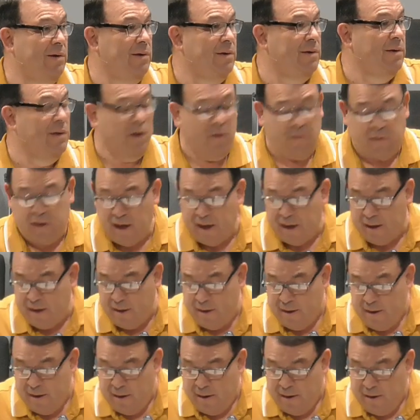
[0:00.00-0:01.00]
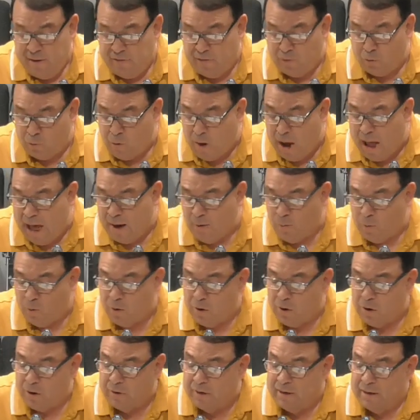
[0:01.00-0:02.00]
okay? The right
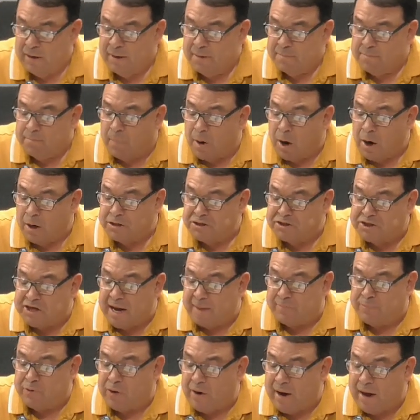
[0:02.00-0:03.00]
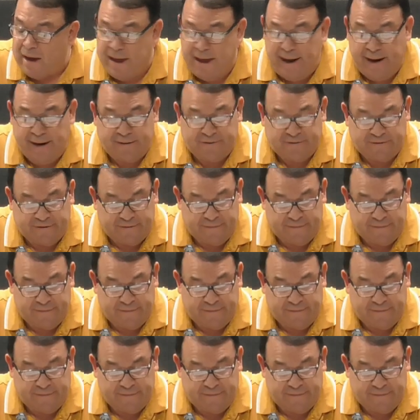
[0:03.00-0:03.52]
word. Mark chapter eight.